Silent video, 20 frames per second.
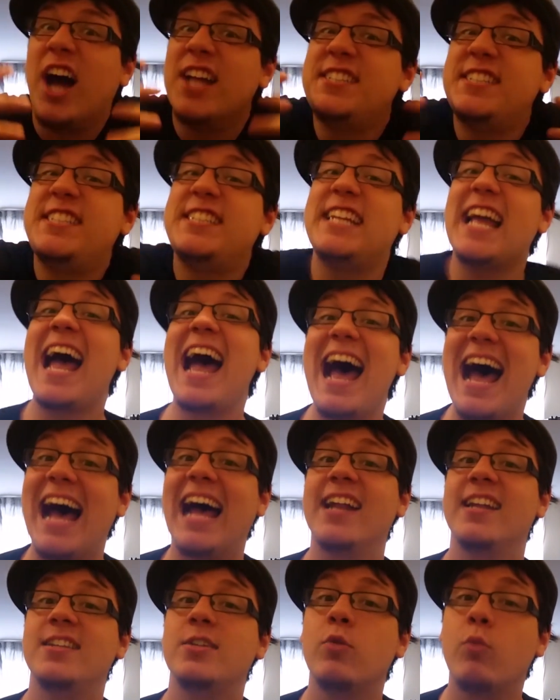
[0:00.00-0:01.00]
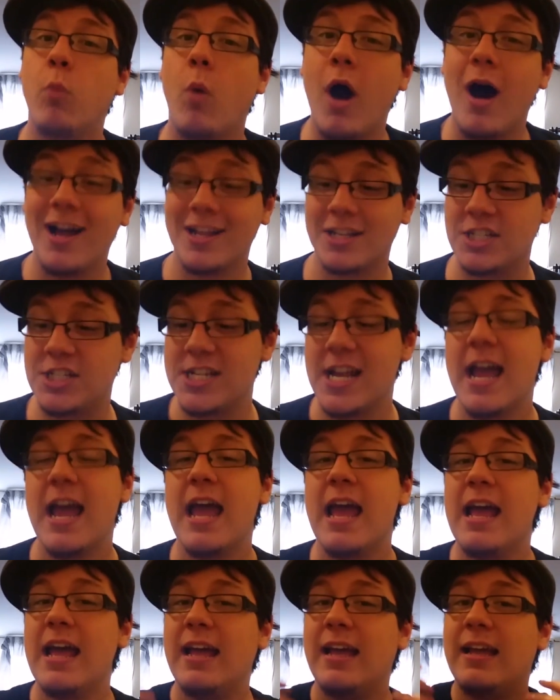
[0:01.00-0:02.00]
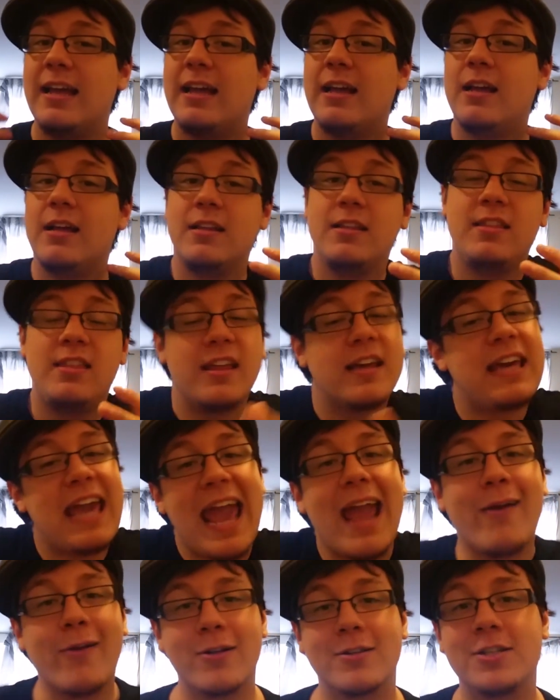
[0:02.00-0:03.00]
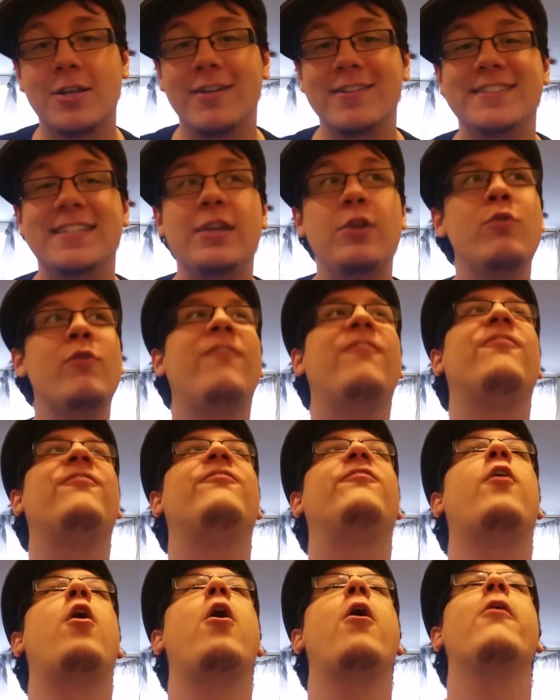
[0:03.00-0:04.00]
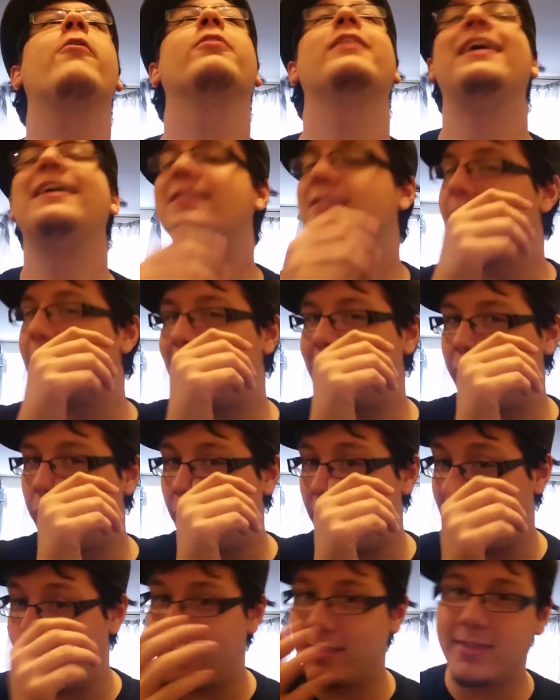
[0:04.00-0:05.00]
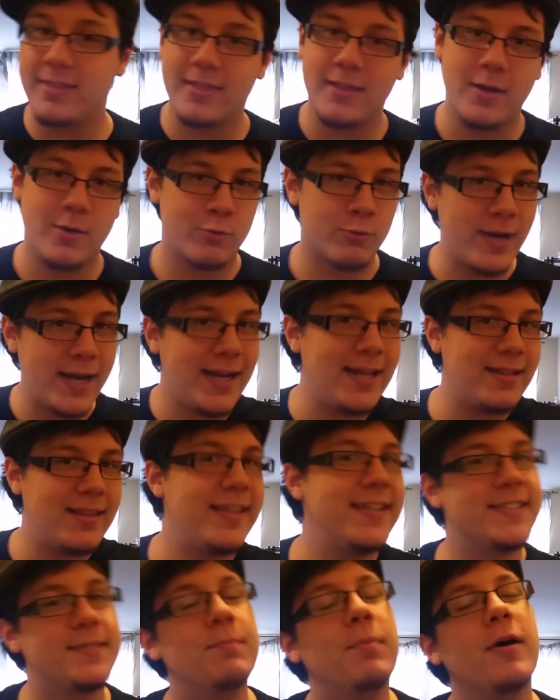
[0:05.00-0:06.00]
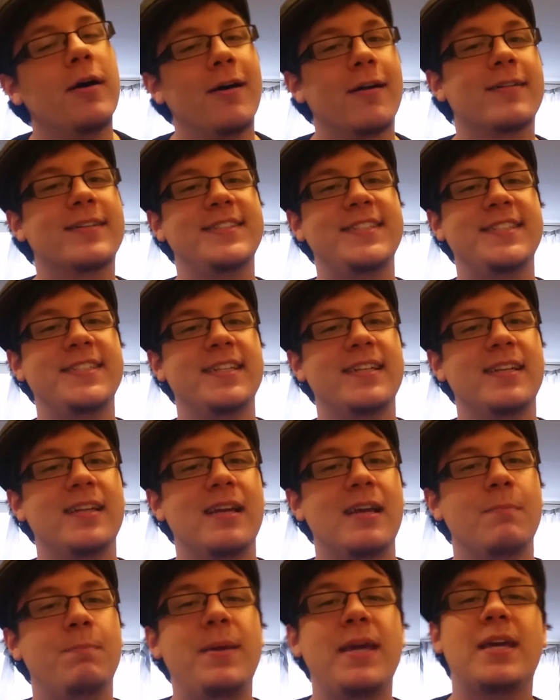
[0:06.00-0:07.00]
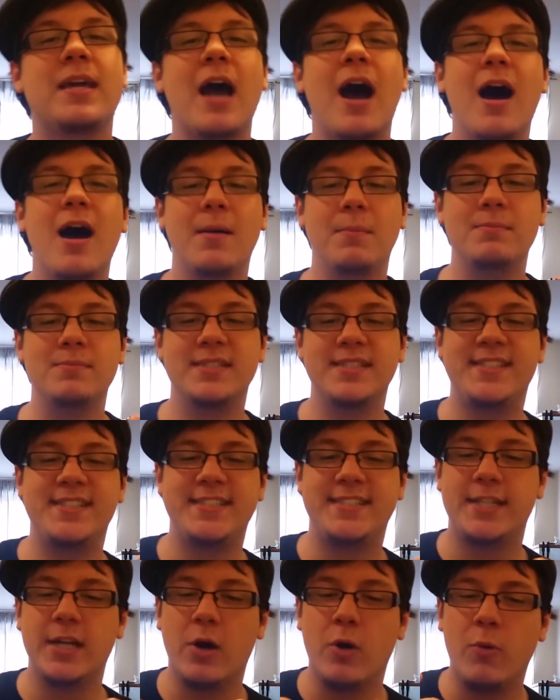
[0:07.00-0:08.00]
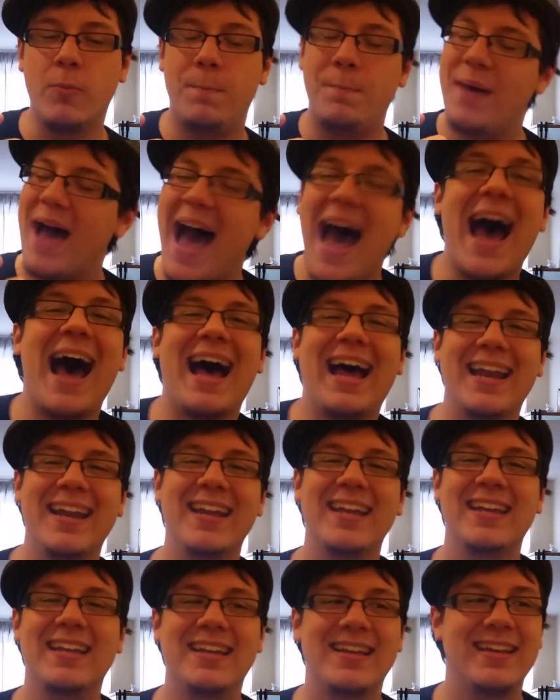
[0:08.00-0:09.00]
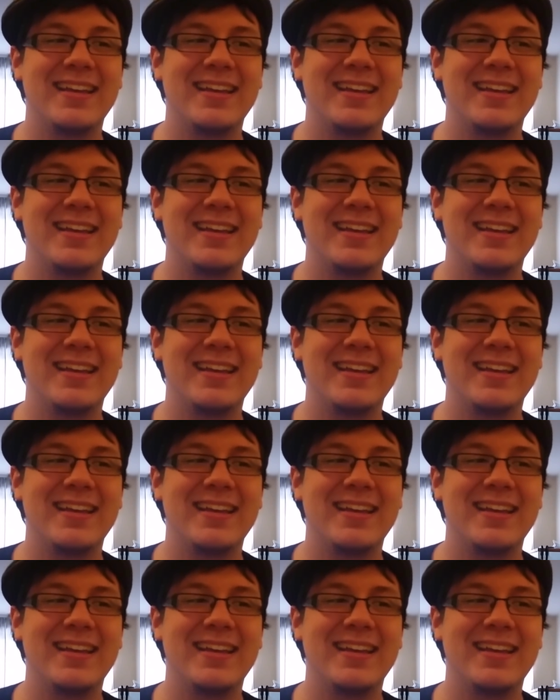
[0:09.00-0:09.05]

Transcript: sad to watch the characters you fall in love with reading these books become so bad